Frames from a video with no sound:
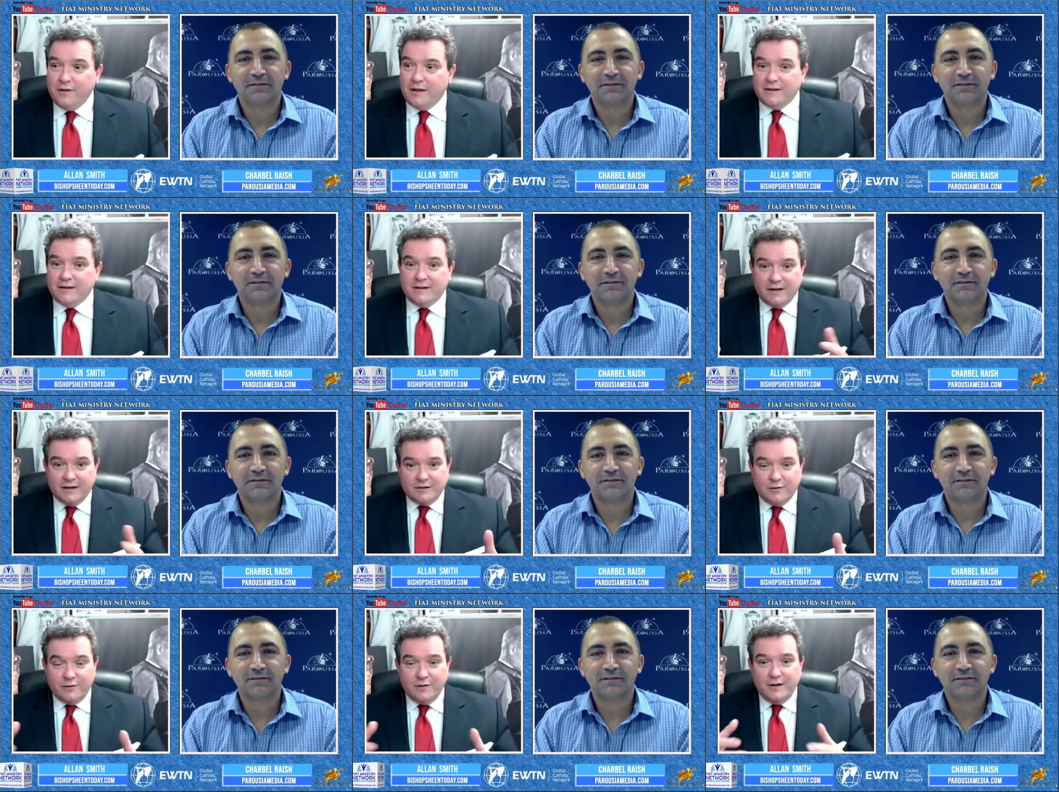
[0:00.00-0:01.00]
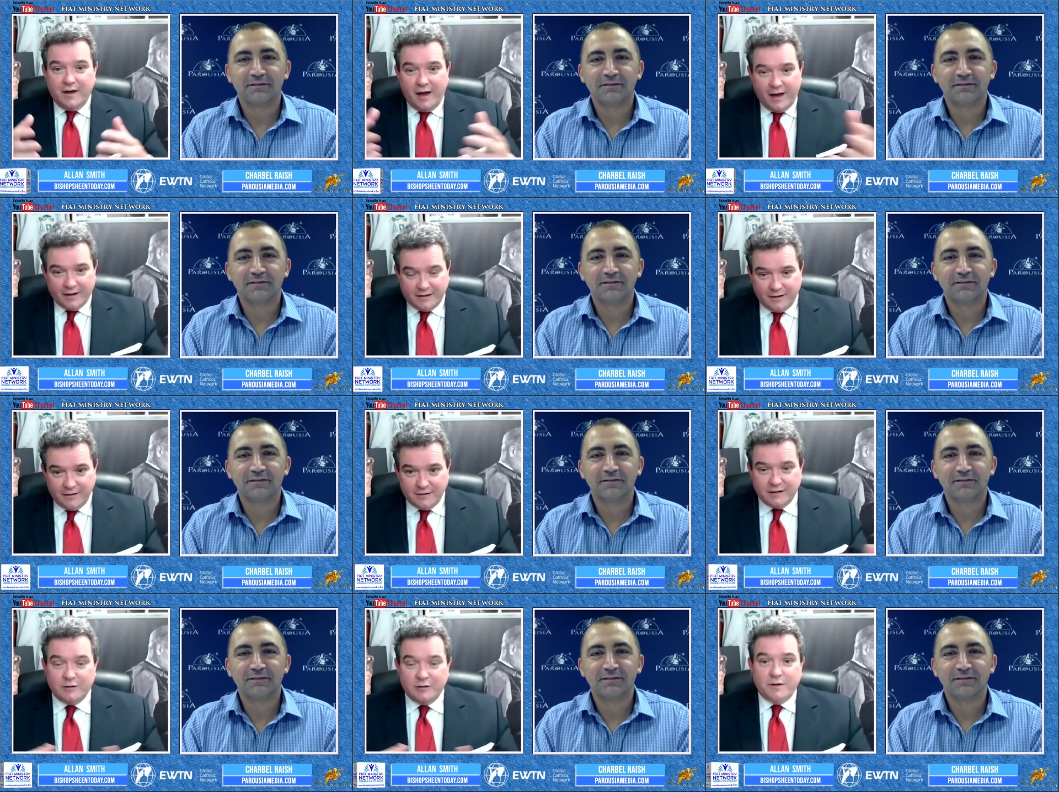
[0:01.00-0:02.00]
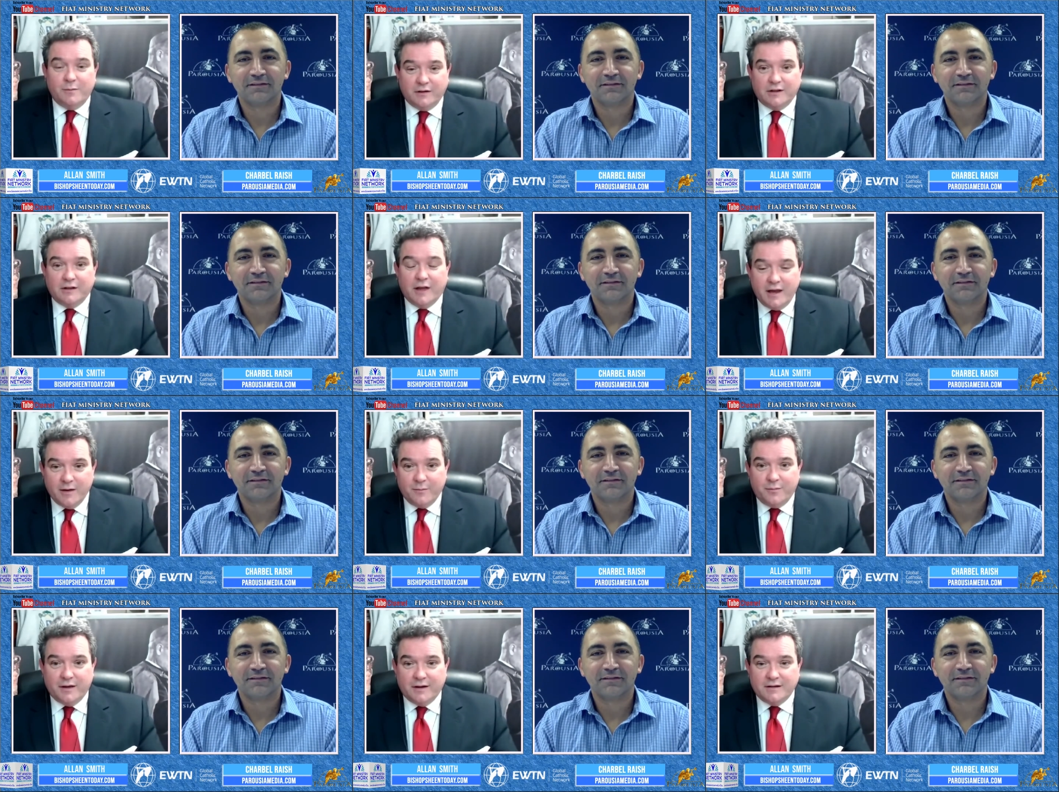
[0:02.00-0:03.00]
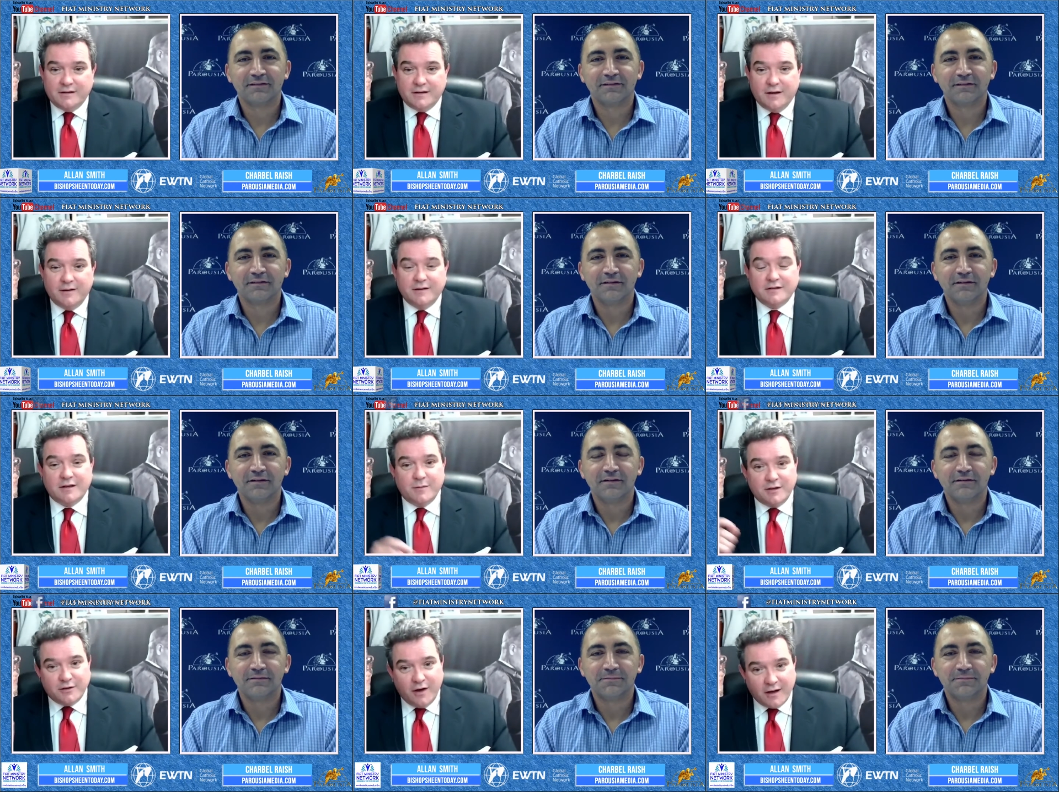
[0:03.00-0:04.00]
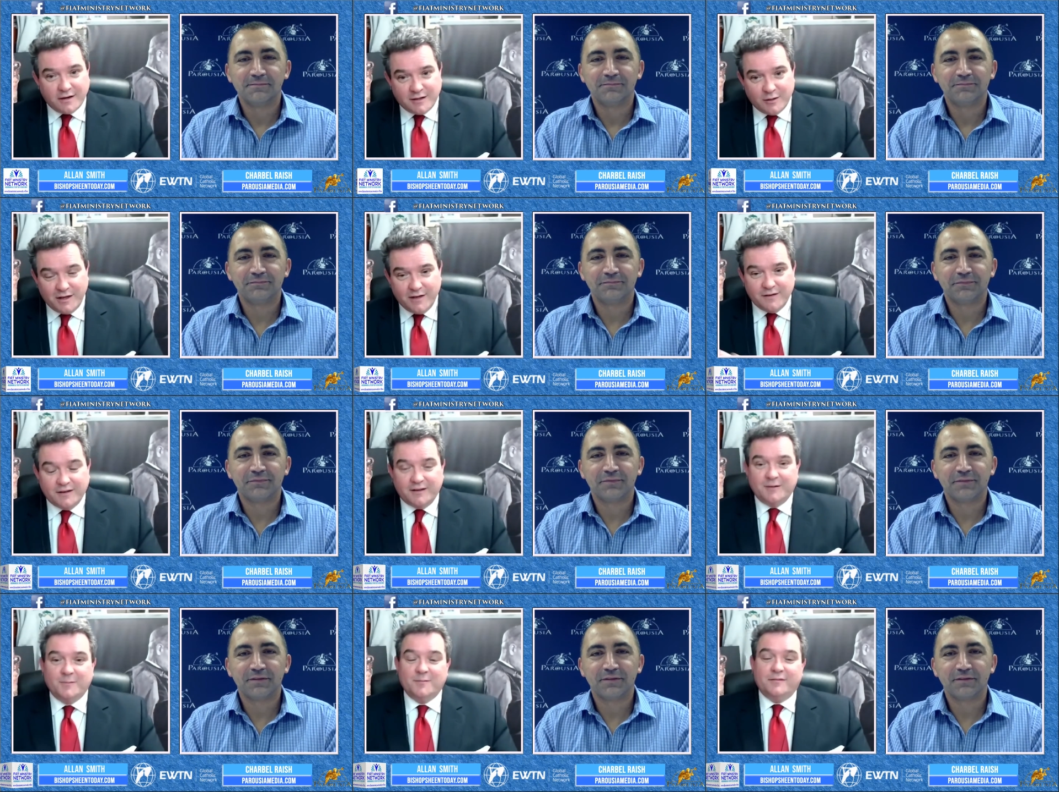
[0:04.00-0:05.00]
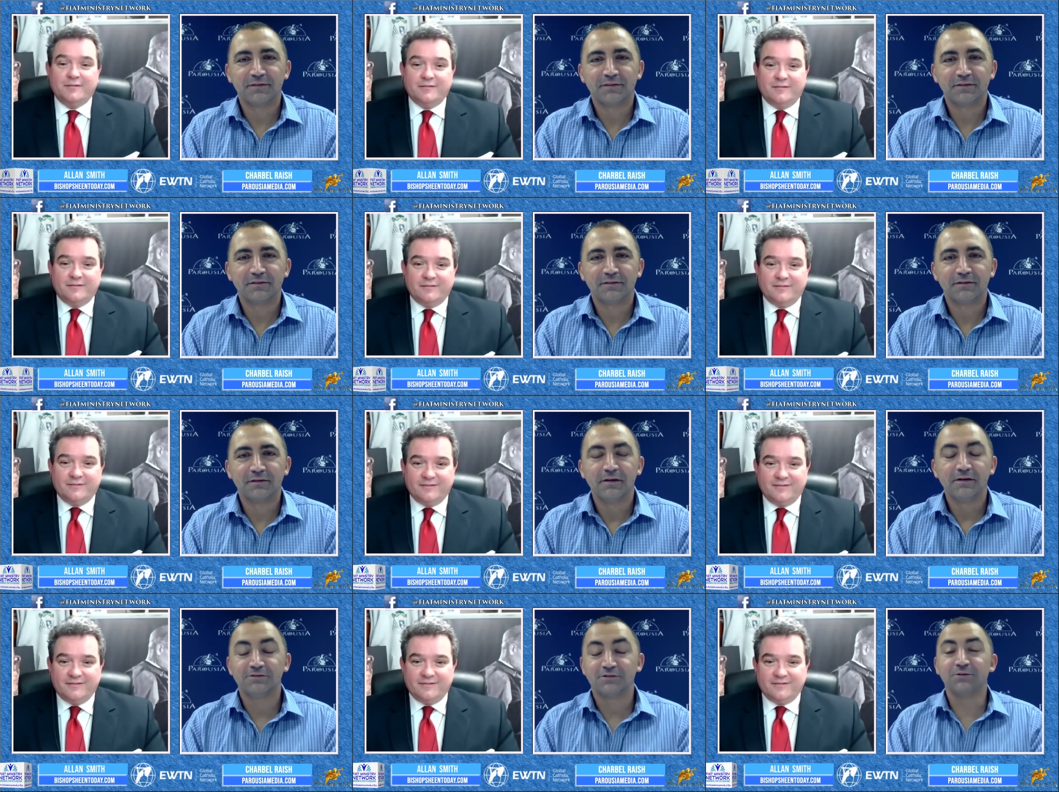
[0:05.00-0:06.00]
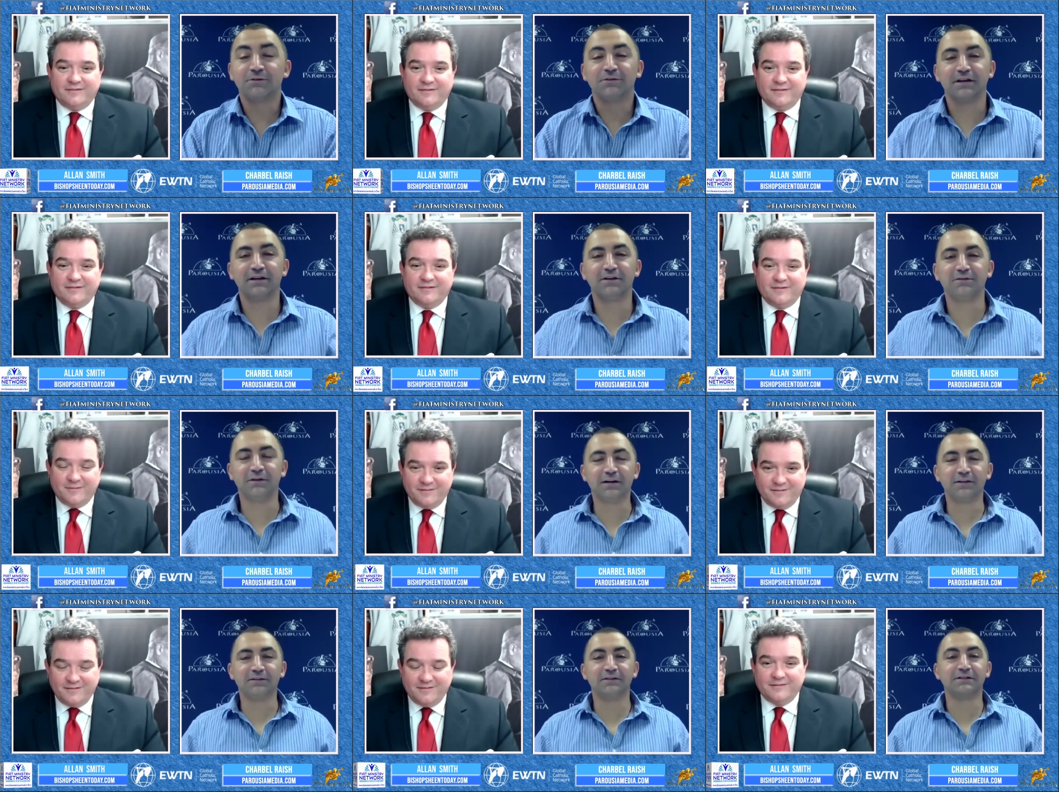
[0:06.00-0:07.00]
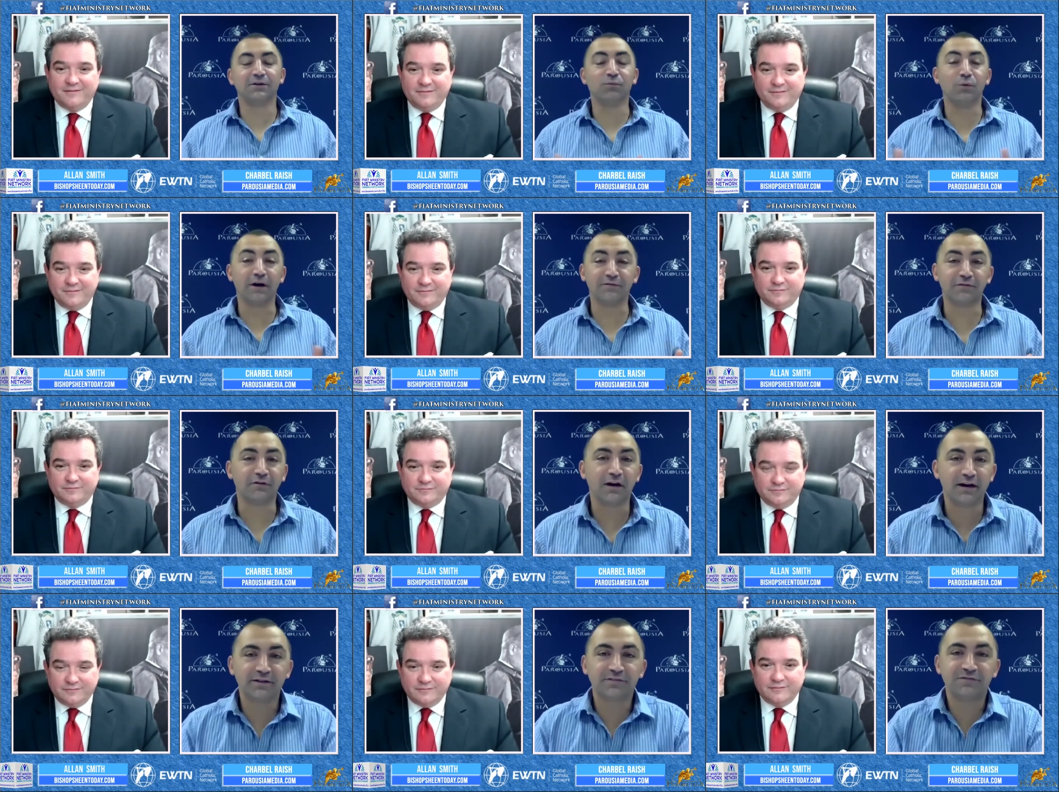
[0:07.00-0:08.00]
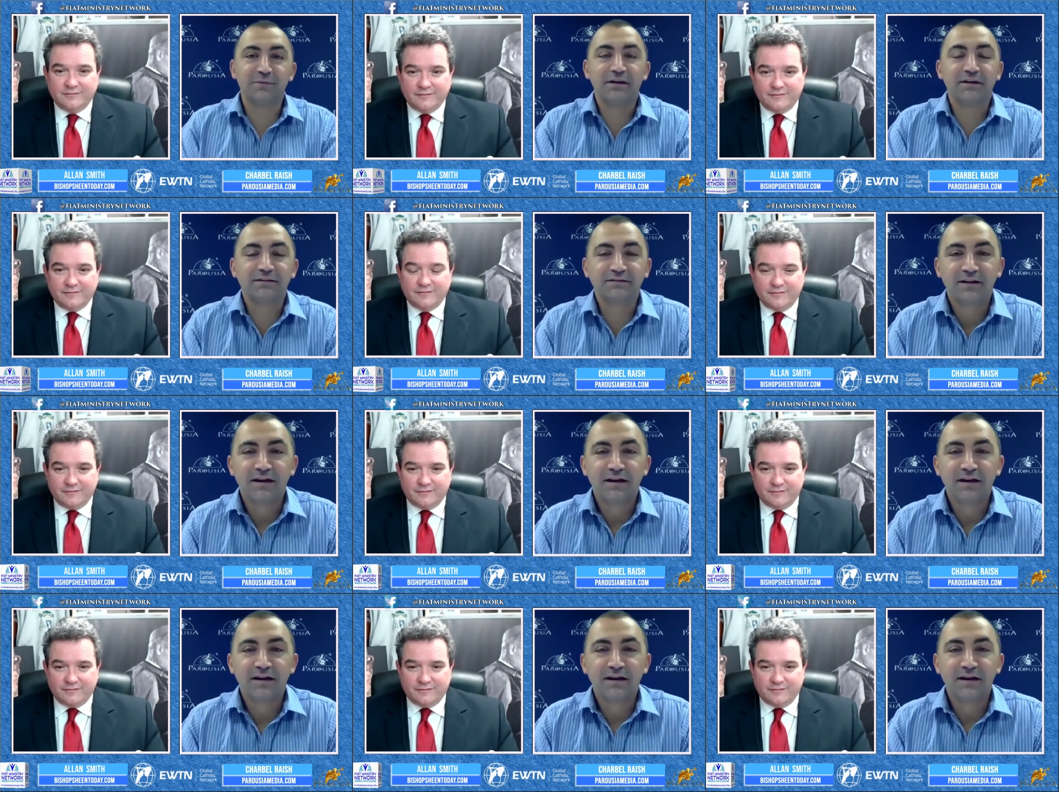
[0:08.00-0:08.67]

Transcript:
Speaker 1: And so tell us a little bit about the lineup and some of the talks they'll be giving.
Speaker 2: Sure, thank you. So a wide variety of speakers